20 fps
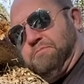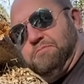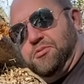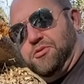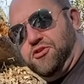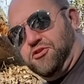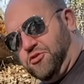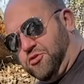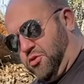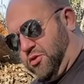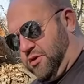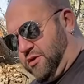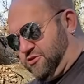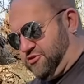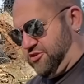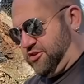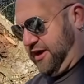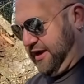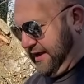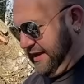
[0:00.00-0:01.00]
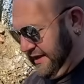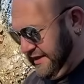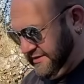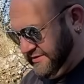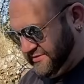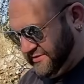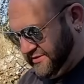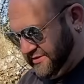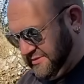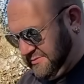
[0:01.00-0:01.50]
pure
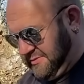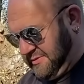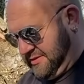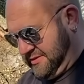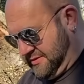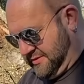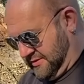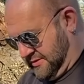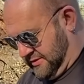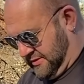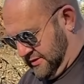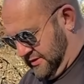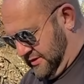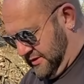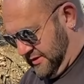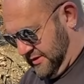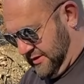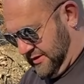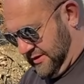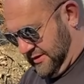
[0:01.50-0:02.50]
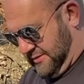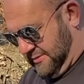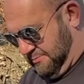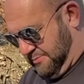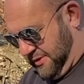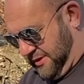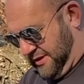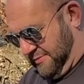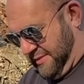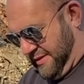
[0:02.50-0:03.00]
Chinesium, but
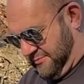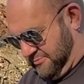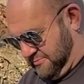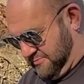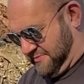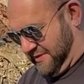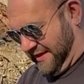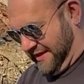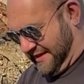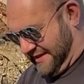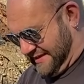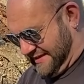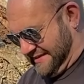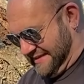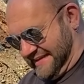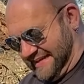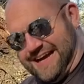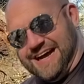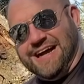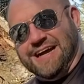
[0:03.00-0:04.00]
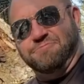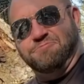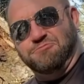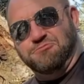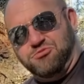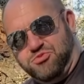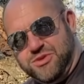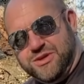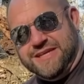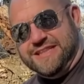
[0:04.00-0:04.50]
I'm like I'm
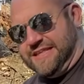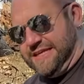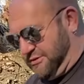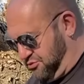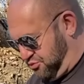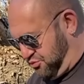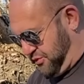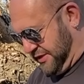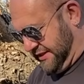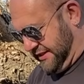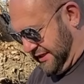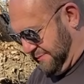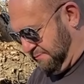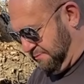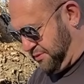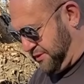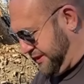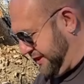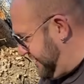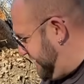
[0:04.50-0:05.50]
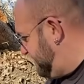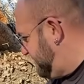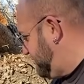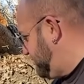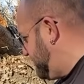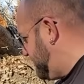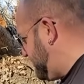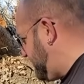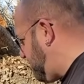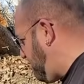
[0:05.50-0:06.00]
really really pleased
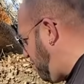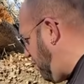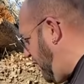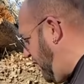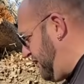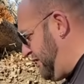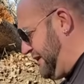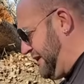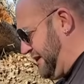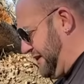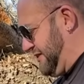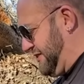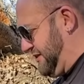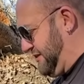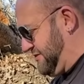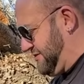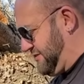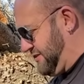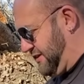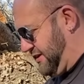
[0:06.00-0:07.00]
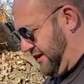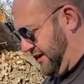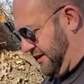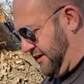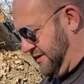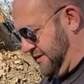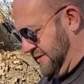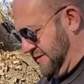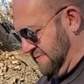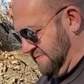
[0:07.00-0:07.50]
with the quality of this thing.
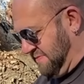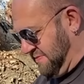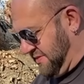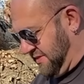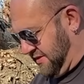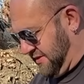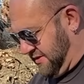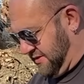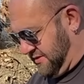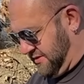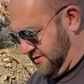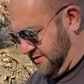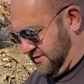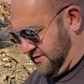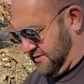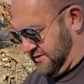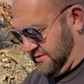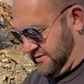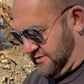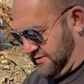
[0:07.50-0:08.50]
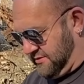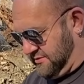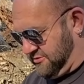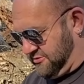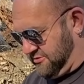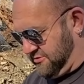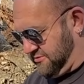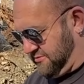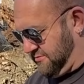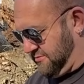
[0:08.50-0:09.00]
They
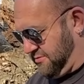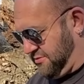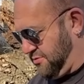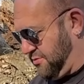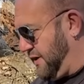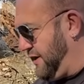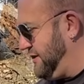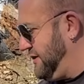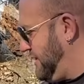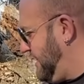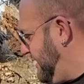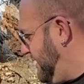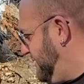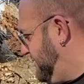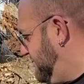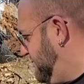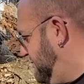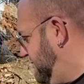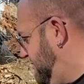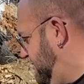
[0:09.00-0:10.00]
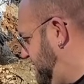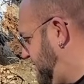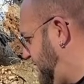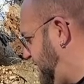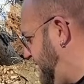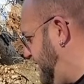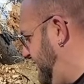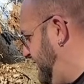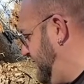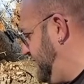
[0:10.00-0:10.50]
just thread together,
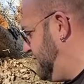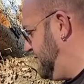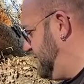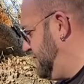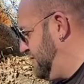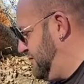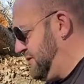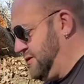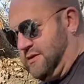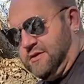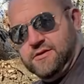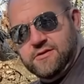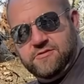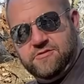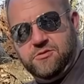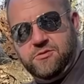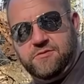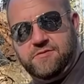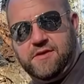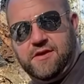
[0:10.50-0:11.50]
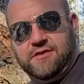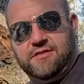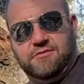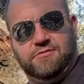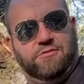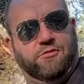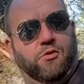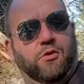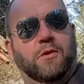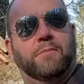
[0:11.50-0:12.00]
okay? So we've got the
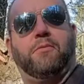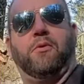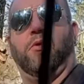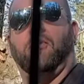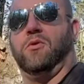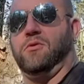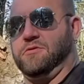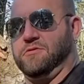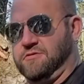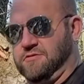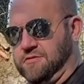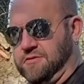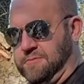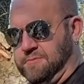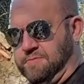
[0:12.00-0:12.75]
four poles.